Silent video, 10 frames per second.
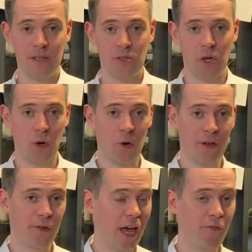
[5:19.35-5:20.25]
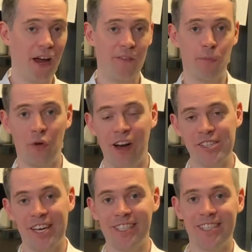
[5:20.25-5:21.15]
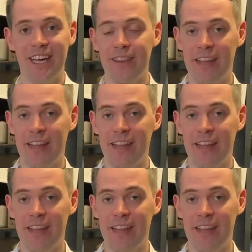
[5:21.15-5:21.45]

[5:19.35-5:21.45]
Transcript: So if you ever have a project in that